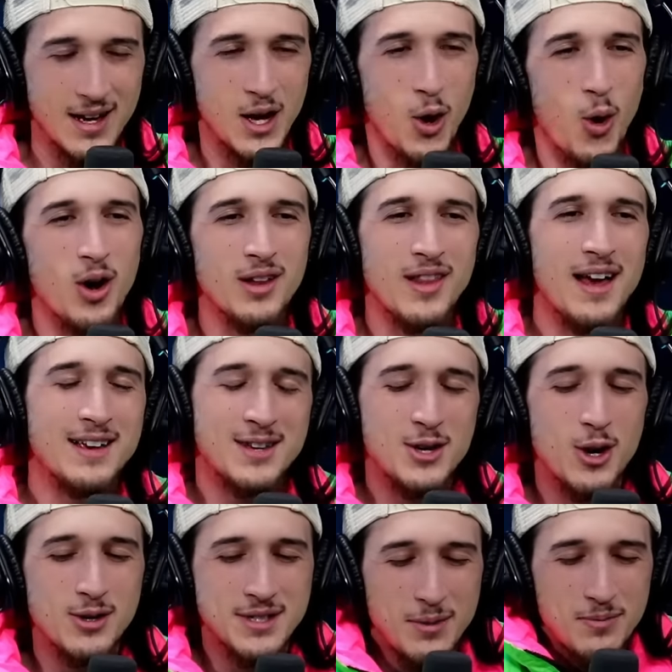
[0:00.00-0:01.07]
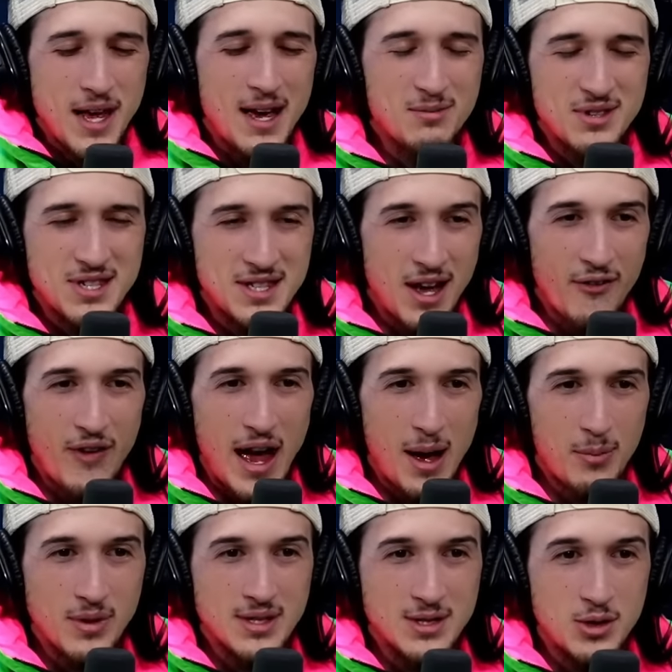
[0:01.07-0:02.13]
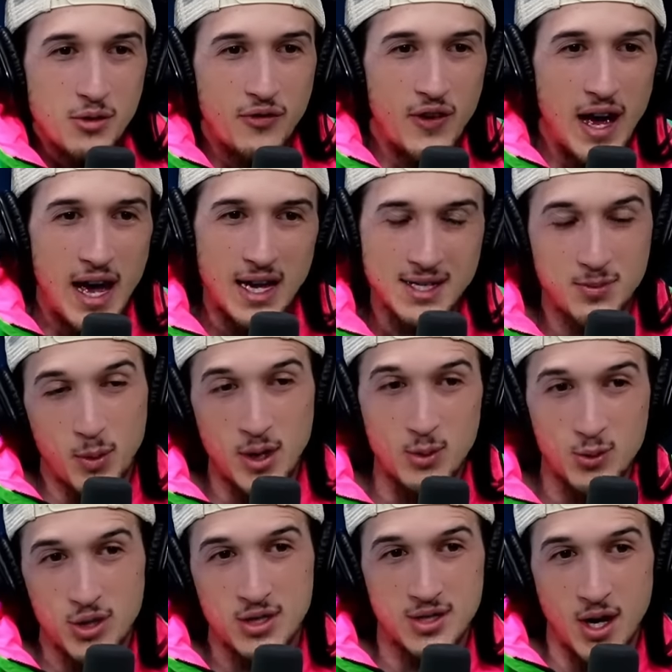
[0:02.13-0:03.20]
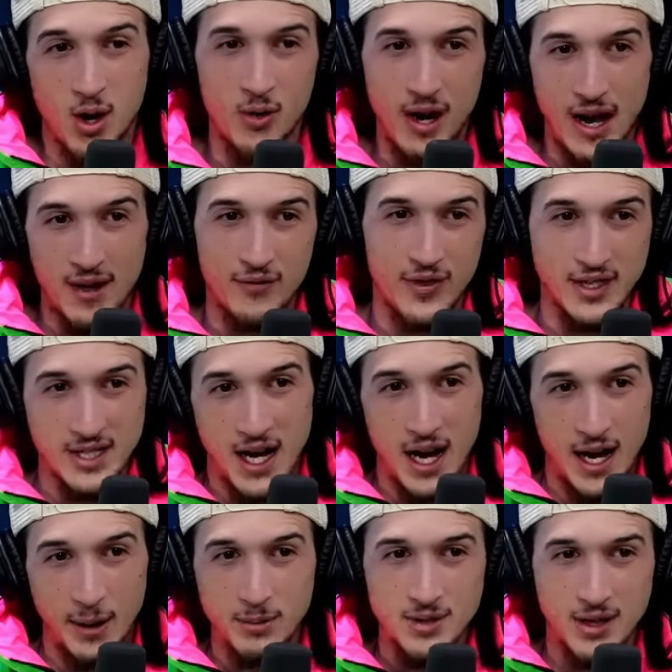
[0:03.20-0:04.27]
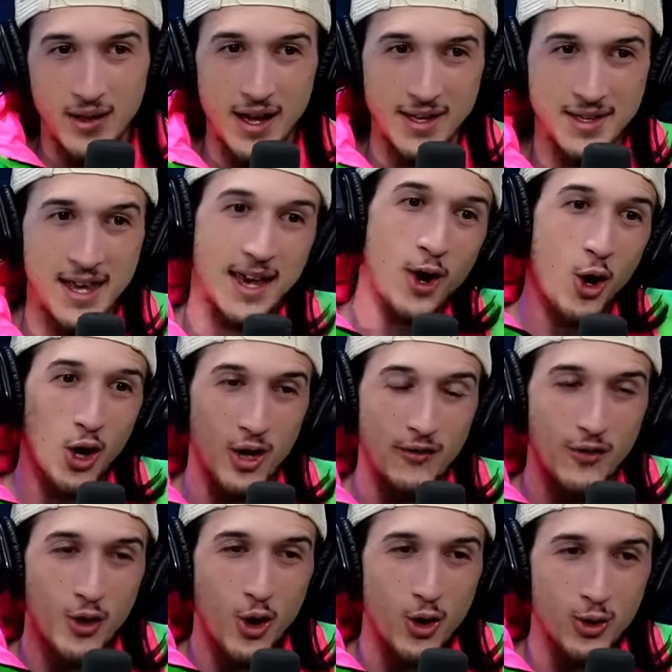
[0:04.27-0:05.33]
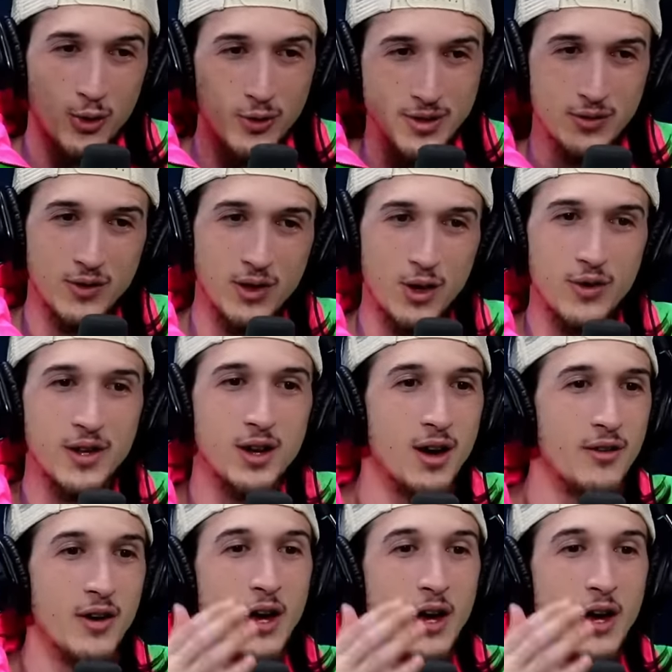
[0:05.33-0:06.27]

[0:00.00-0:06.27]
Or like, you know, sometimes stuff happens too fast where you just don't have the time to like get all of your articles of clothing off.